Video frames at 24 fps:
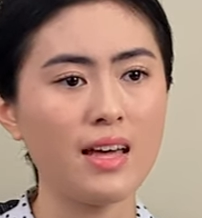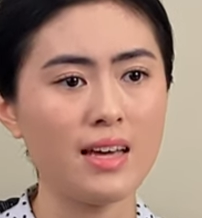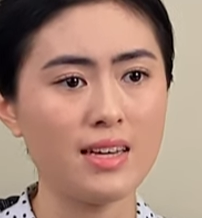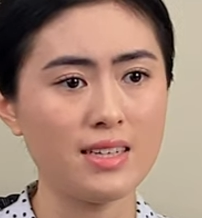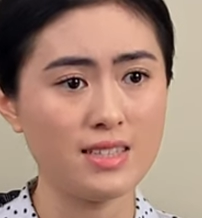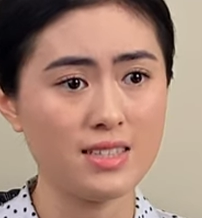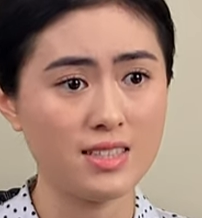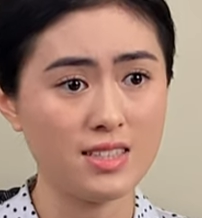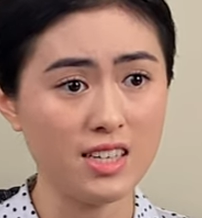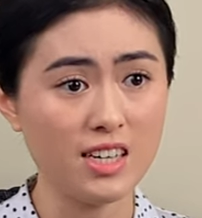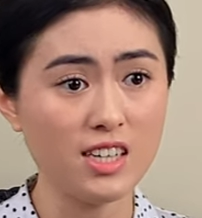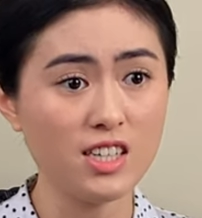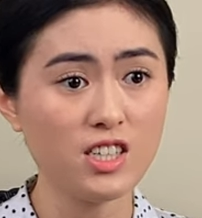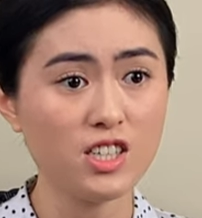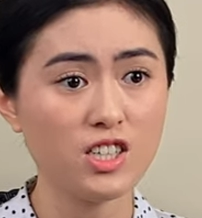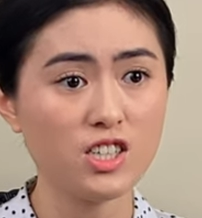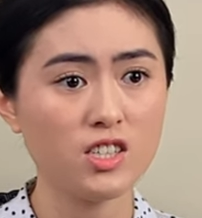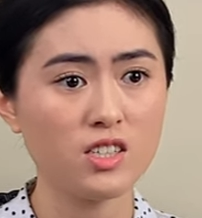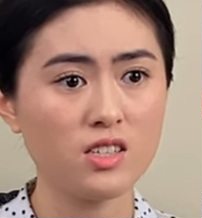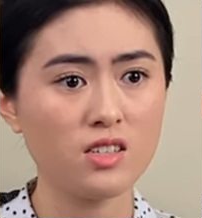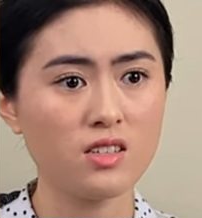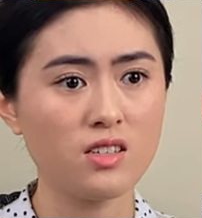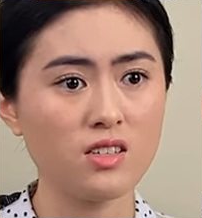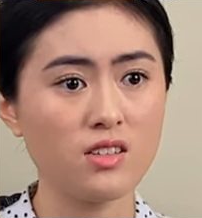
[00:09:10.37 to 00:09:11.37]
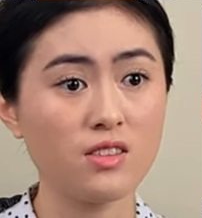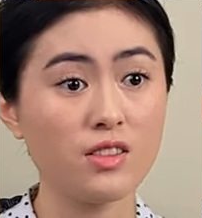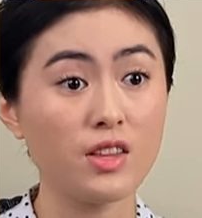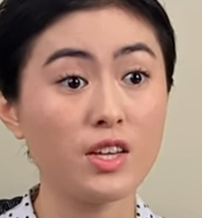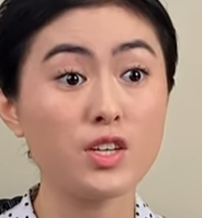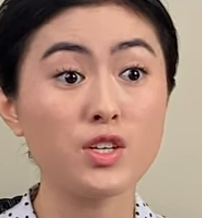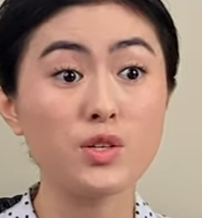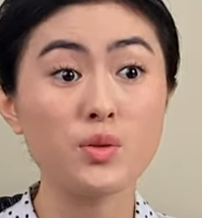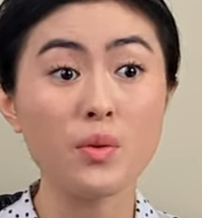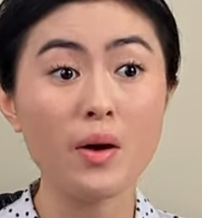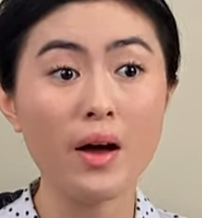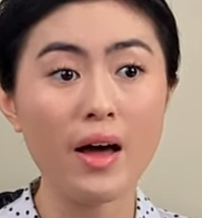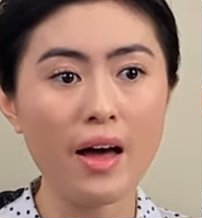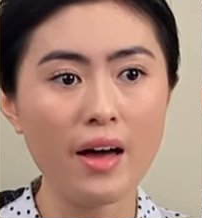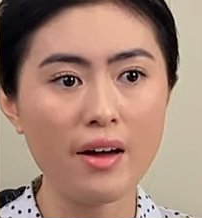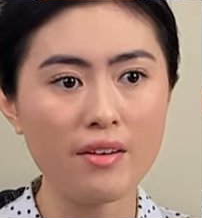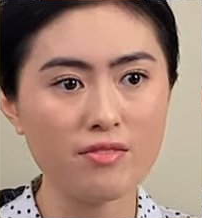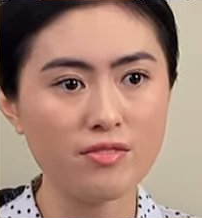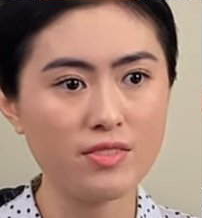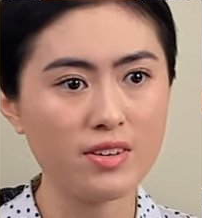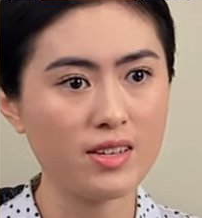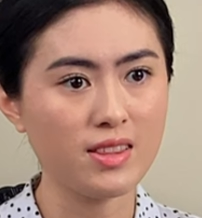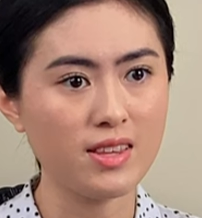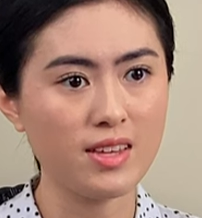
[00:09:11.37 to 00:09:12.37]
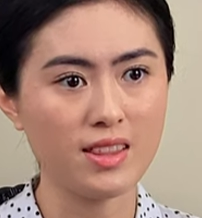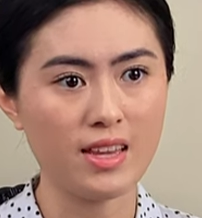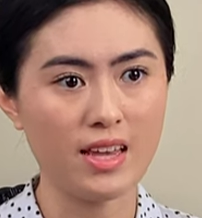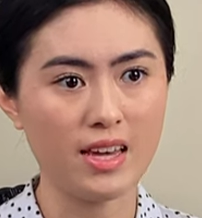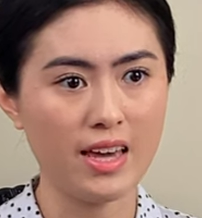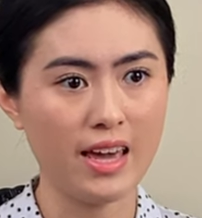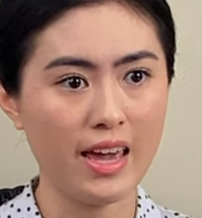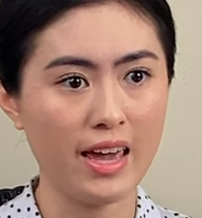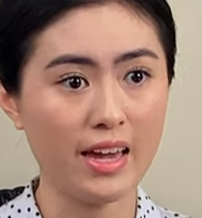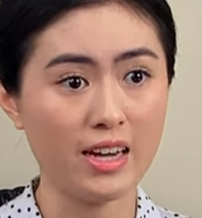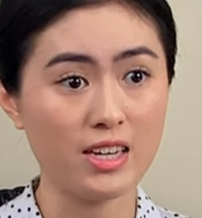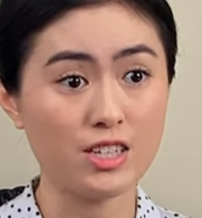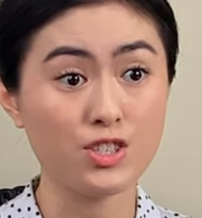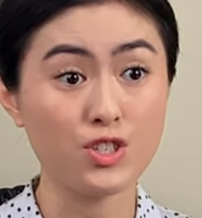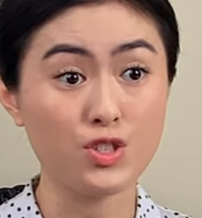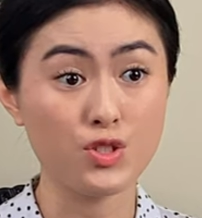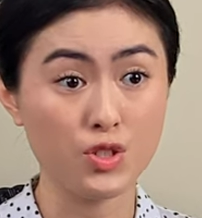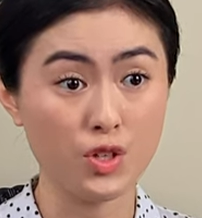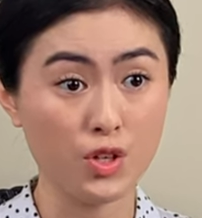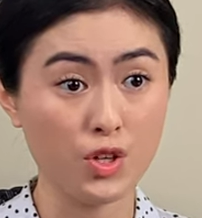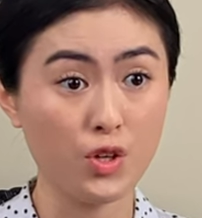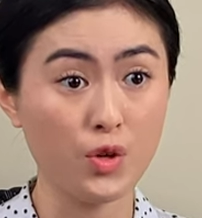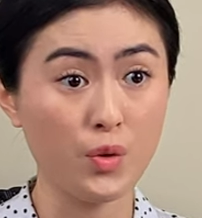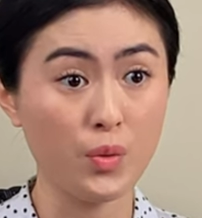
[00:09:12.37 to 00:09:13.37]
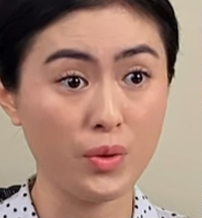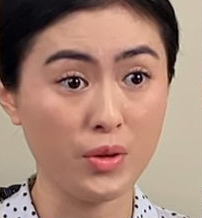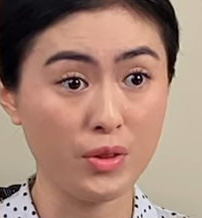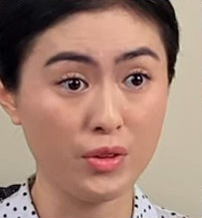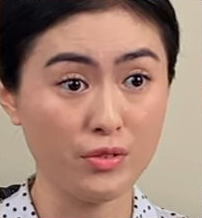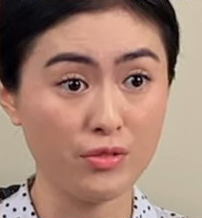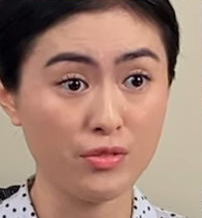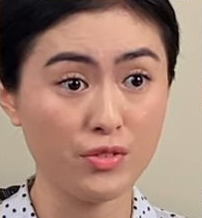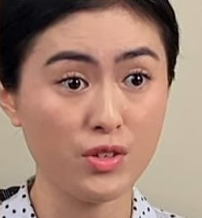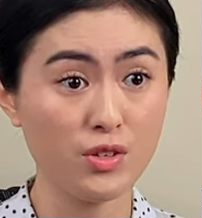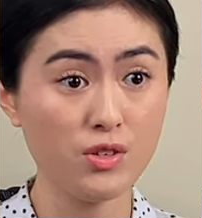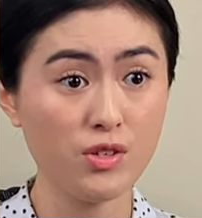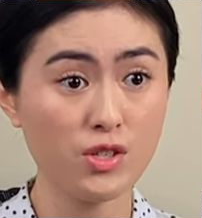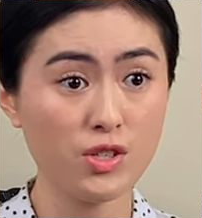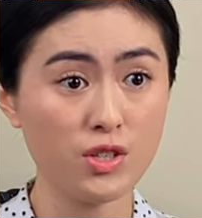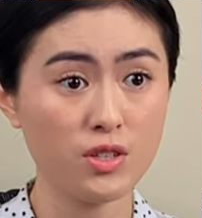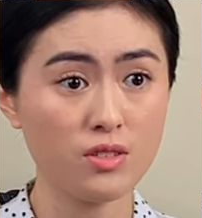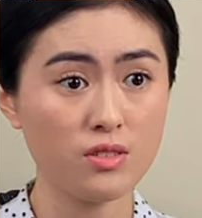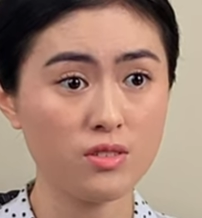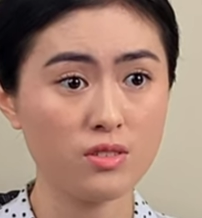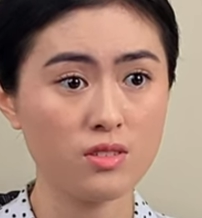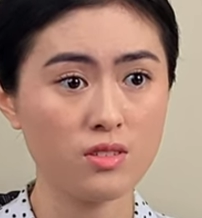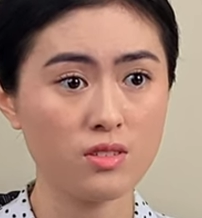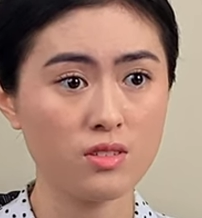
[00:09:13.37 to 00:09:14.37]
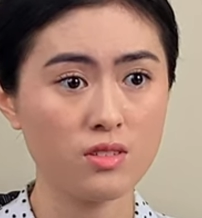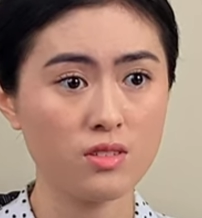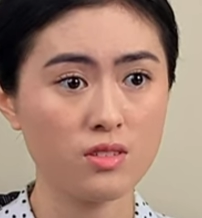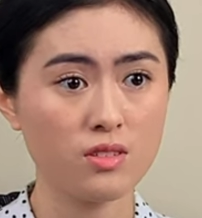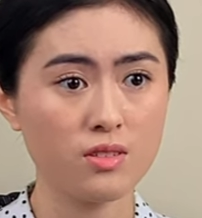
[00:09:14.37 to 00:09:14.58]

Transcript: As such, they do everything they can to secure their futures.